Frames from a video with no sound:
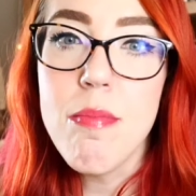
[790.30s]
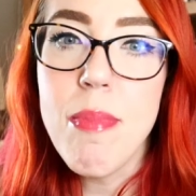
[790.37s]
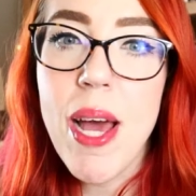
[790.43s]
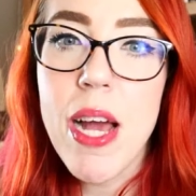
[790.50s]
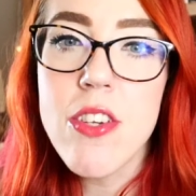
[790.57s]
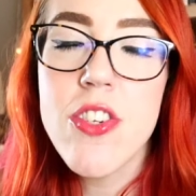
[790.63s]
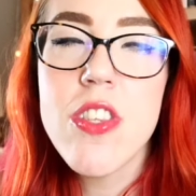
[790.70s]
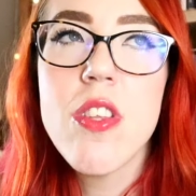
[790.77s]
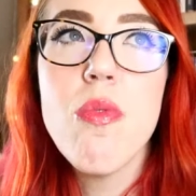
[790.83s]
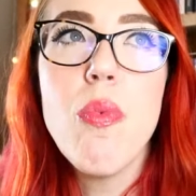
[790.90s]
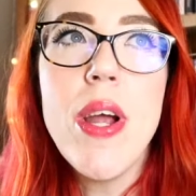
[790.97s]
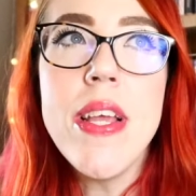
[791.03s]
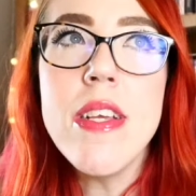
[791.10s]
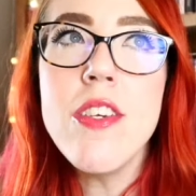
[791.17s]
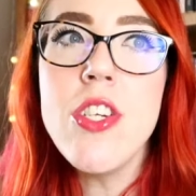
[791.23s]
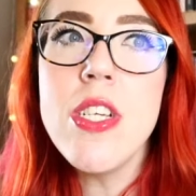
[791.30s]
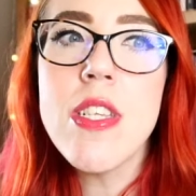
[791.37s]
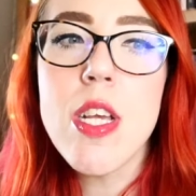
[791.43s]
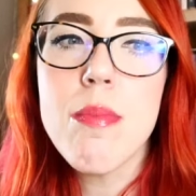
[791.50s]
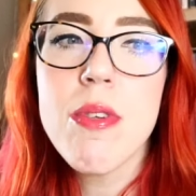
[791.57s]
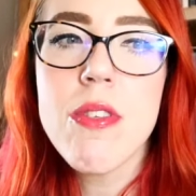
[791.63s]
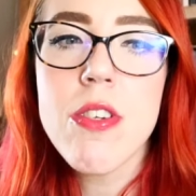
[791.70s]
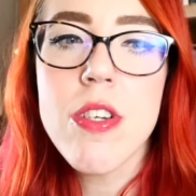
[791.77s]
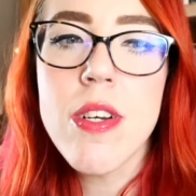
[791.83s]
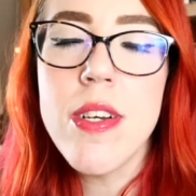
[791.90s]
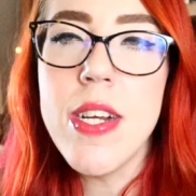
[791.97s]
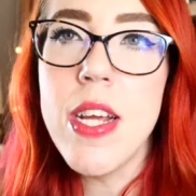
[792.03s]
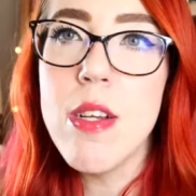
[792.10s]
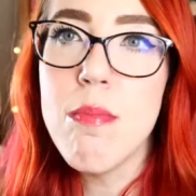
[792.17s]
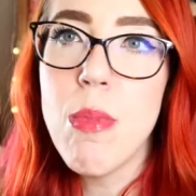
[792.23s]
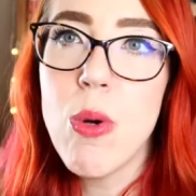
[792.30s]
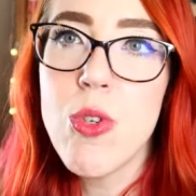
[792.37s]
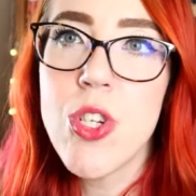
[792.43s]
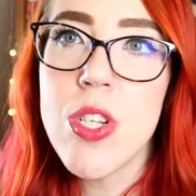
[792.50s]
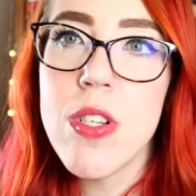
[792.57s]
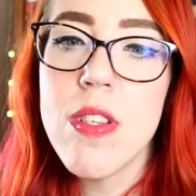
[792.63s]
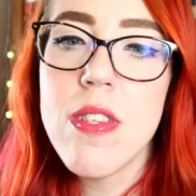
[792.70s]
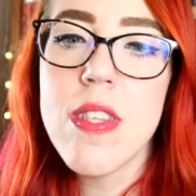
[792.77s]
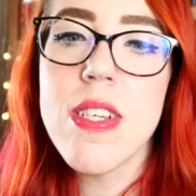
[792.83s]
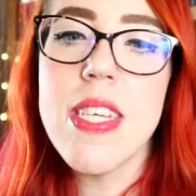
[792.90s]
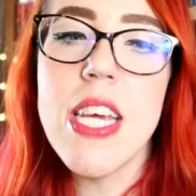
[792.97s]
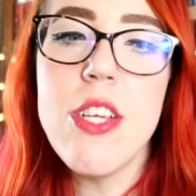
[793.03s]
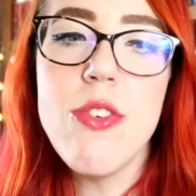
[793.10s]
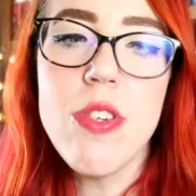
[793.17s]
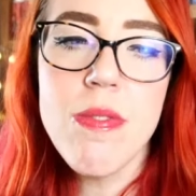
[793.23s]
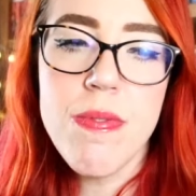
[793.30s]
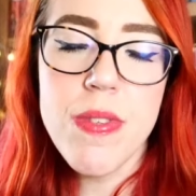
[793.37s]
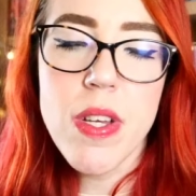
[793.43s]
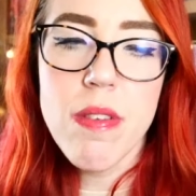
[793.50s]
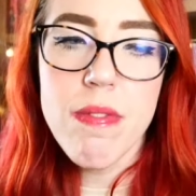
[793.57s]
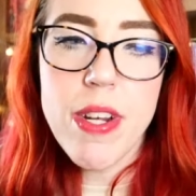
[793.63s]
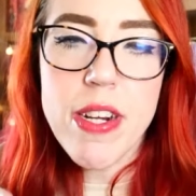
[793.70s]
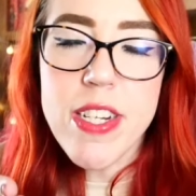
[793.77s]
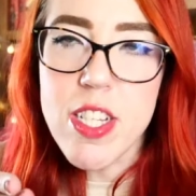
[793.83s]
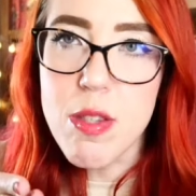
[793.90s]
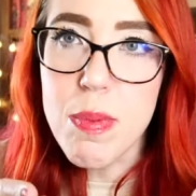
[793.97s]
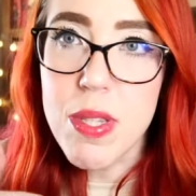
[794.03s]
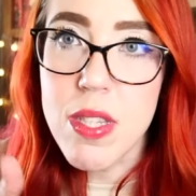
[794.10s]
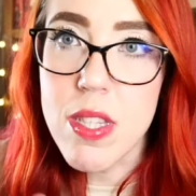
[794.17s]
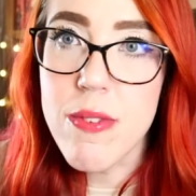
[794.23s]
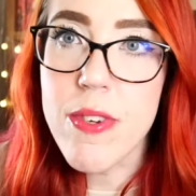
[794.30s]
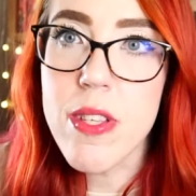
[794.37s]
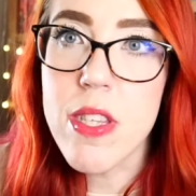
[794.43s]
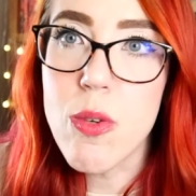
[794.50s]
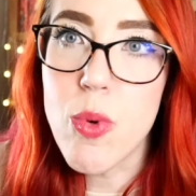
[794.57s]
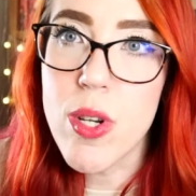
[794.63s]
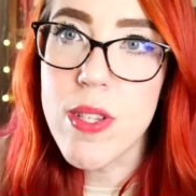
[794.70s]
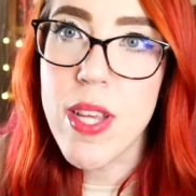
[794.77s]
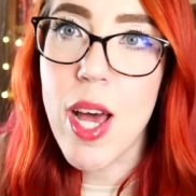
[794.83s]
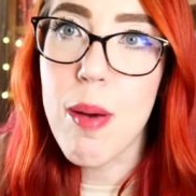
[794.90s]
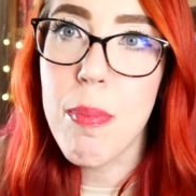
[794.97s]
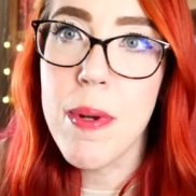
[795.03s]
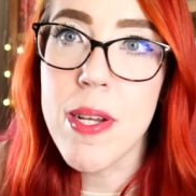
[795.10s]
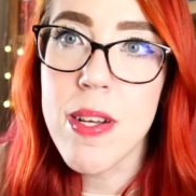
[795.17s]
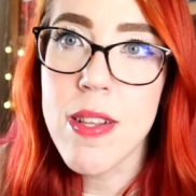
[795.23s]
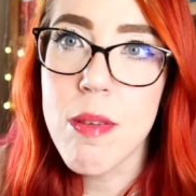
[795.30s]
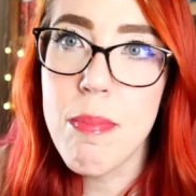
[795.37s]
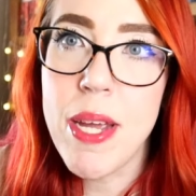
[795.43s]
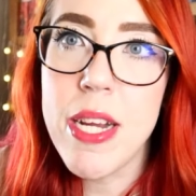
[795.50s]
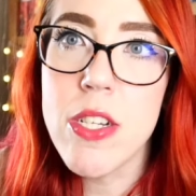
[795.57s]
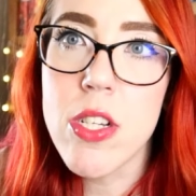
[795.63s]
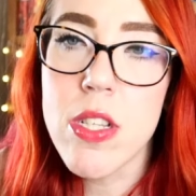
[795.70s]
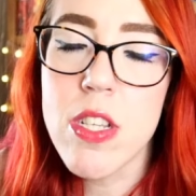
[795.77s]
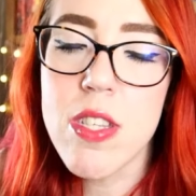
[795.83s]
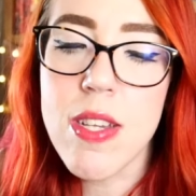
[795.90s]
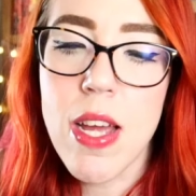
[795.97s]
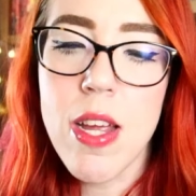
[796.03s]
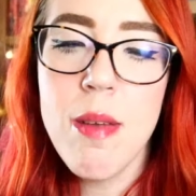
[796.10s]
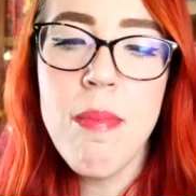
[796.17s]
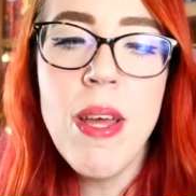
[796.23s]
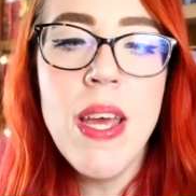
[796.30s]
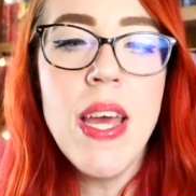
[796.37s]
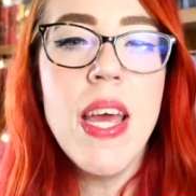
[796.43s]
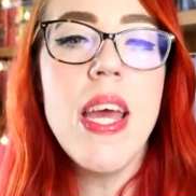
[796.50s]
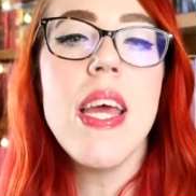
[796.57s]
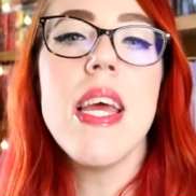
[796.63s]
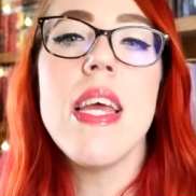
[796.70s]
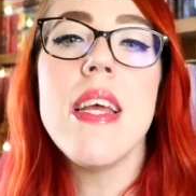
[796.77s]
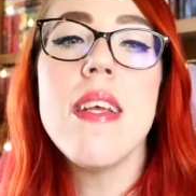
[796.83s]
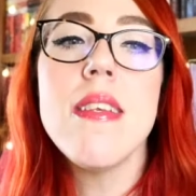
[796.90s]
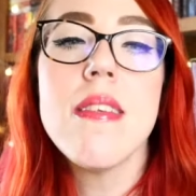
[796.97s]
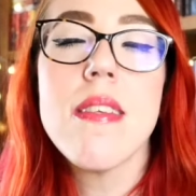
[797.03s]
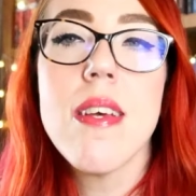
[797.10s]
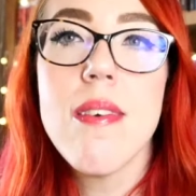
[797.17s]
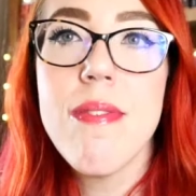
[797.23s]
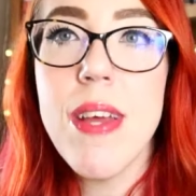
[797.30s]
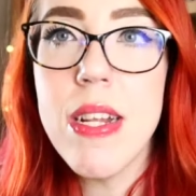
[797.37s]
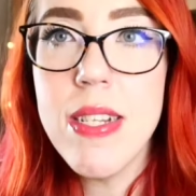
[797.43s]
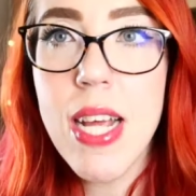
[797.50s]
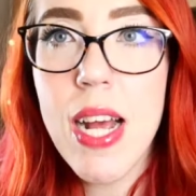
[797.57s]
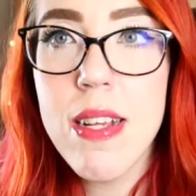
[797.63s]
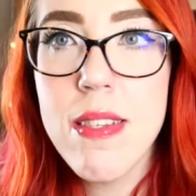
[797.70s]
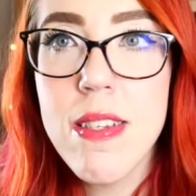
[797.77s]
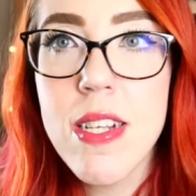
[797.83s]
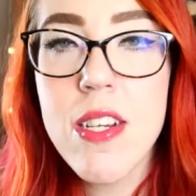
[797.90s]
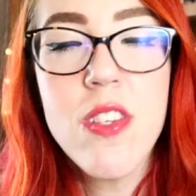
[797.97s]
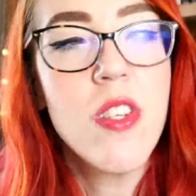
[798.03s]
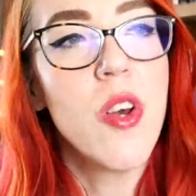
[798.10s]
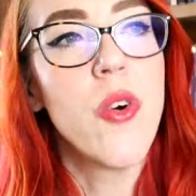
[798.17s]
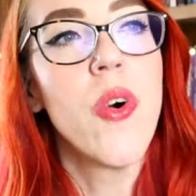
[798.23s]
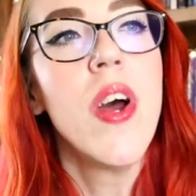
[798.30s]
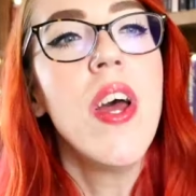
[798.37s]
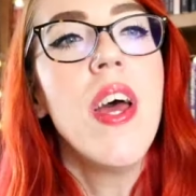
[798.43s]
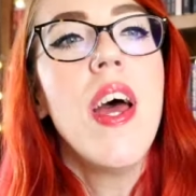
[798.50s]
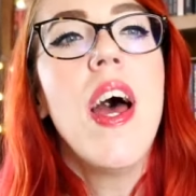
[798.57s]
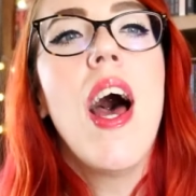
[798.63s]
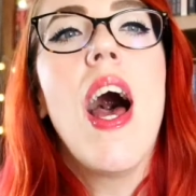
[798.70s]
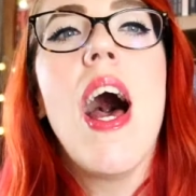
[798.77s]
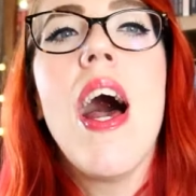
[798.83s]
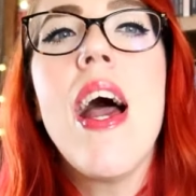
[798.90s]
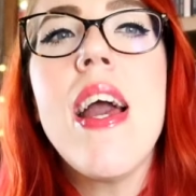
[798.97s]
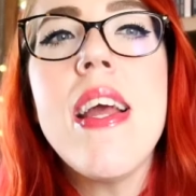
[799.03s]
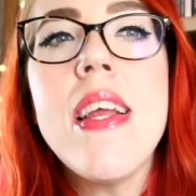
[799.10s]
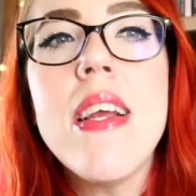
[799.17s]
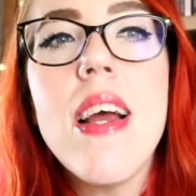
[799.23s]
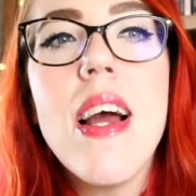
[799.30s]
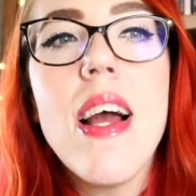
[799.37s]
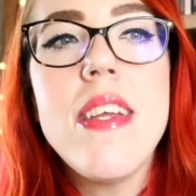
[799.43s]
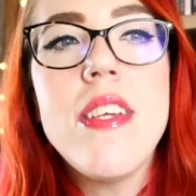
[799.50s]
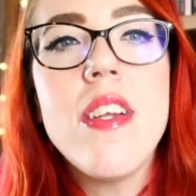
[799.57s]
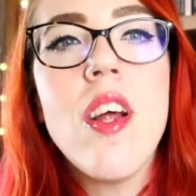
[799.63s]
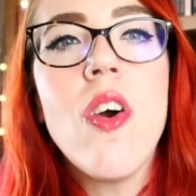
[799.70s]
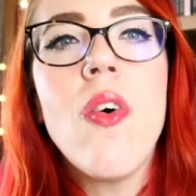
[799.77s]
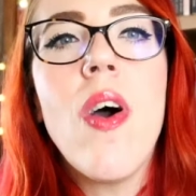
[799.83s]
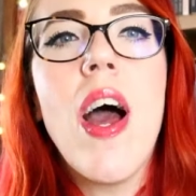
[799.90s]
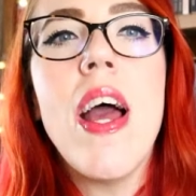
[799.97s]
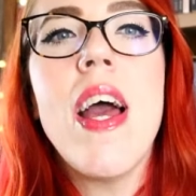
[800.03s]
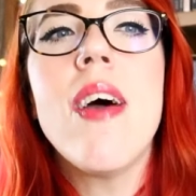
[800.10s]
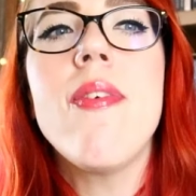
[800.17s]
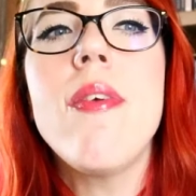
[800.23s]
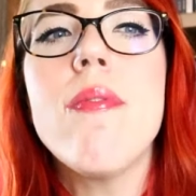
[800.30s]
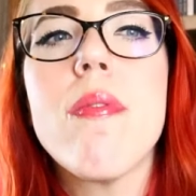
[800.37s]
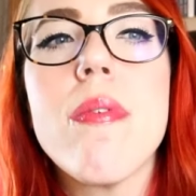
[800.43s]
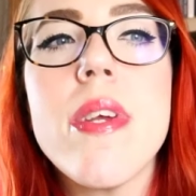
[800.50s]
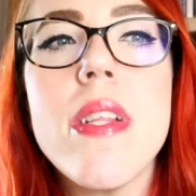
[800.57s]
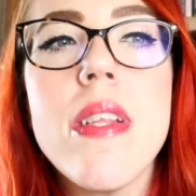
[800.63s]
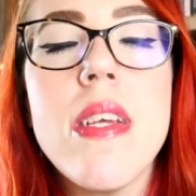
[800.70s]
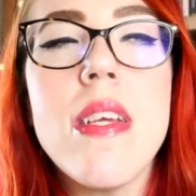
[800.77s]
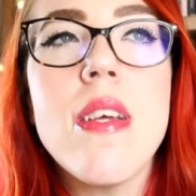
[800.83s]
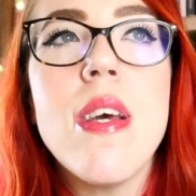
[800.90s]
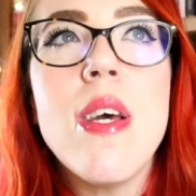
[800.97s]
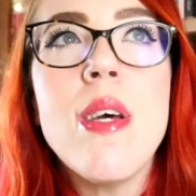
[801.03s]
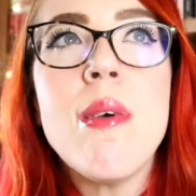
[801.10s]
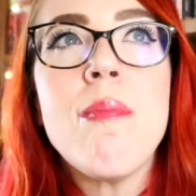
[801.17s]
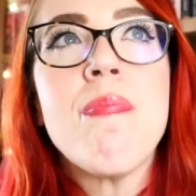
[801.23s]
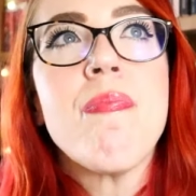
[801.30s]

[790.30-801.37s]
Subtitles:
unmatched. The way that she's able to create emotions that get you to feel very specifically what is happening on the page at this time is fantastic. So I haven't really